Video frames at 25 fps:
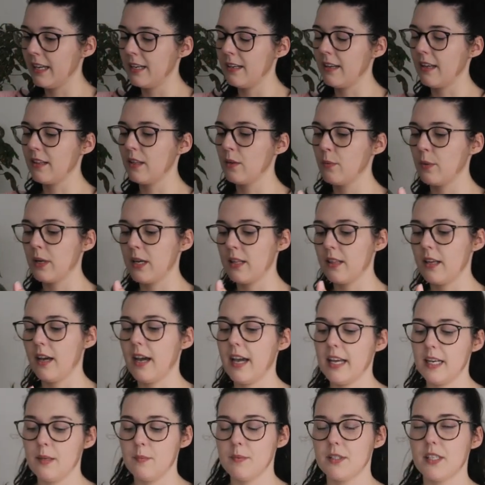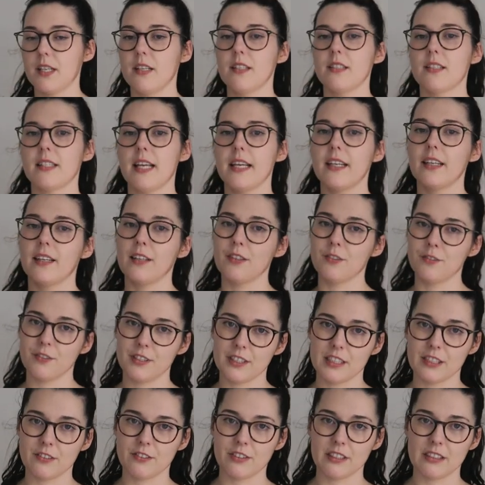another one of the items that I was like, I
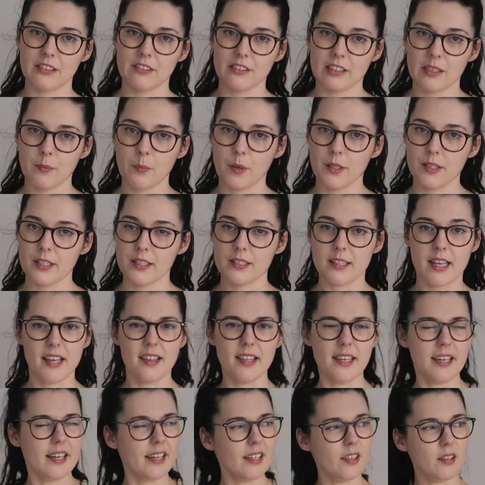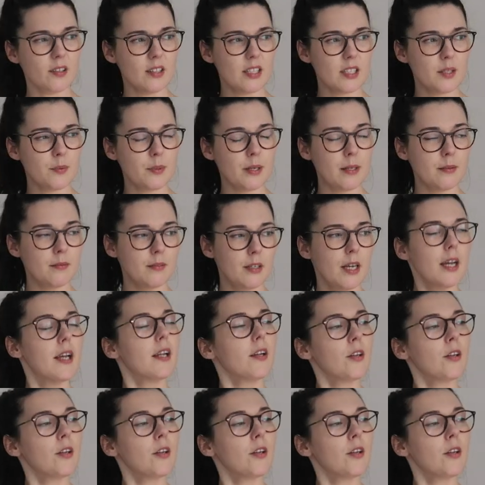really, really, really want this. I think I got this one.